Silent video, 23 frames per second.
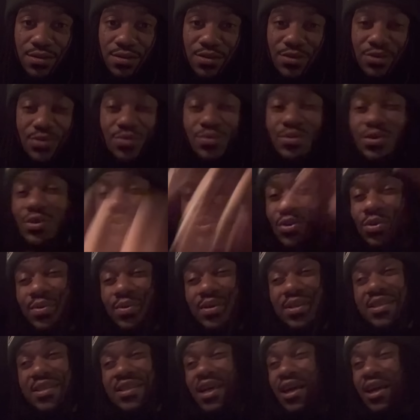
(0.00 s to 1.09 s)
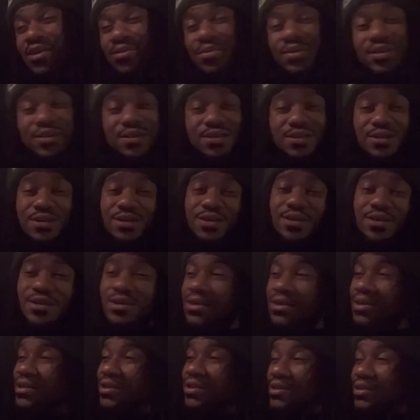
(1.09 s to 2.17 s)
You cool with settling,
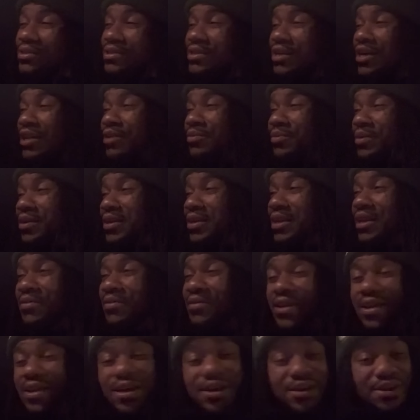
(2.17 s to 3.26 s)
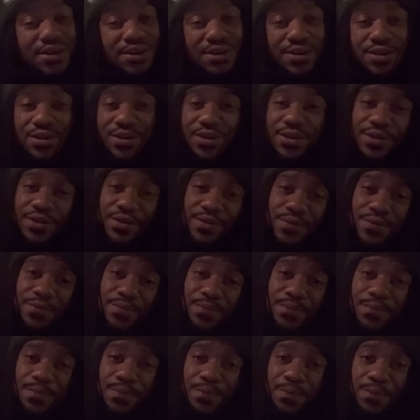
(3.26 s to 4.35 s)
living there.
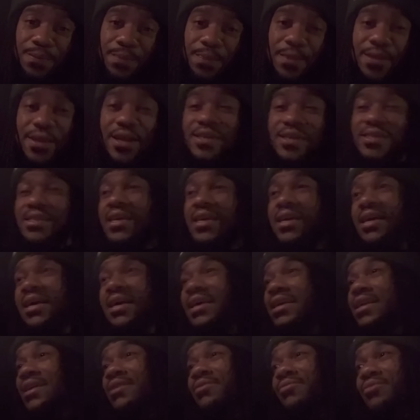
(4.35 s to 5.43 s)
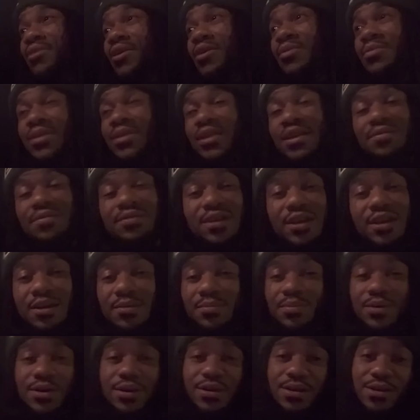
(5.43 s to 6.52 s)
Not saying ain't nothing wrong with living there,
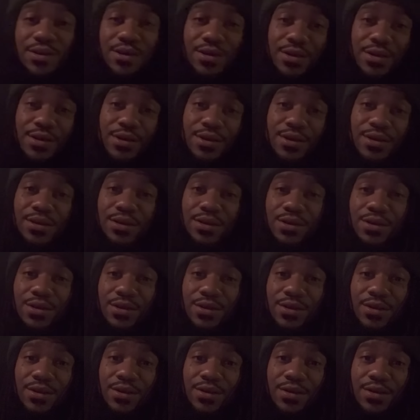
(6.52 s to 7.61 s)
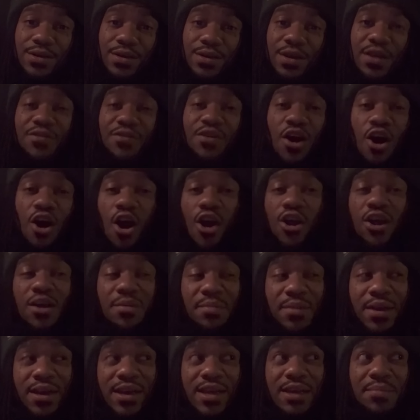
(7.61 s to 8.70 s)
but if an
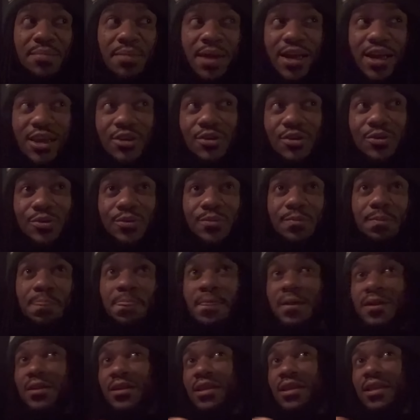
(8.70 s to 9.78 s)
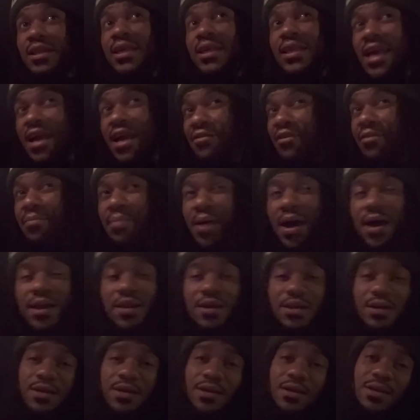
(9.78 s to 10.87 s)
argument can make you delete
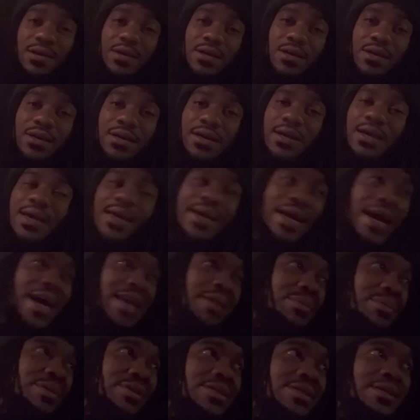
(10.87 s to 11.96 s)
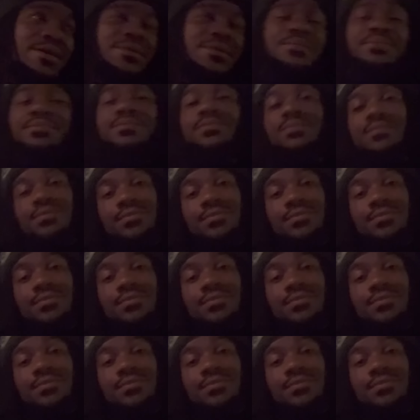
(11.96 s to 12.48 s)
everybody, it gotta be something.